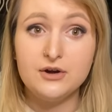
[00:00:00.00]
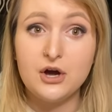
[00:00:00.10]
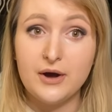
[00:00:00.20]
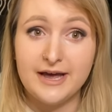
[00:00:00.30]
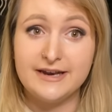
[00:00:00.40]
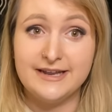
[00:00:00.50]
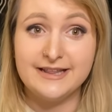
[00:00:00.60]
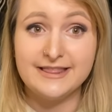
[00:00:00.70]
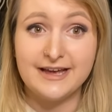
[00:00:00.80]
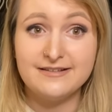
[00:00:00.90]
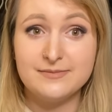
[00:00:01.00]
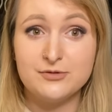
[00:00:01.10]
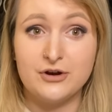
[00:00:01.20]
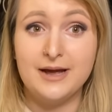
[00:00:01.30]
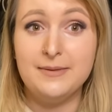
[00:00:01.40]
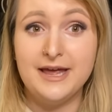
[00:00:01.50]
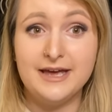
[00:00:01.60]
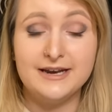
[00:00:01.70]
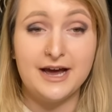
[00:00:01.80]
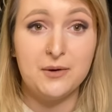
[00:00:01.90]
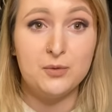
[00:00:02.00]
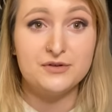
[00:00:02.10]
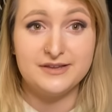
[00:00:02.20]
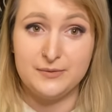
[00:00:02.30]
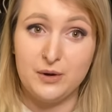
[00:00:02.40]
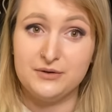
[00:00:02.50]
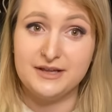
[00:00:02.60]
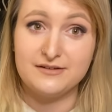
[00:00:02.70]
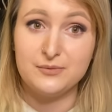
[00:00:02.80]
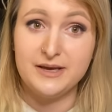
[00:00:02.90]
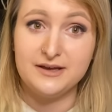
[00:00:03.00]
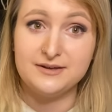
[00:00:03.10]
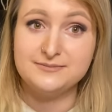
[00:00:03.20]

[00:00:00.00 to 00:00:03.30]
go ahead and hit like, subscribe, and I will see you all next week.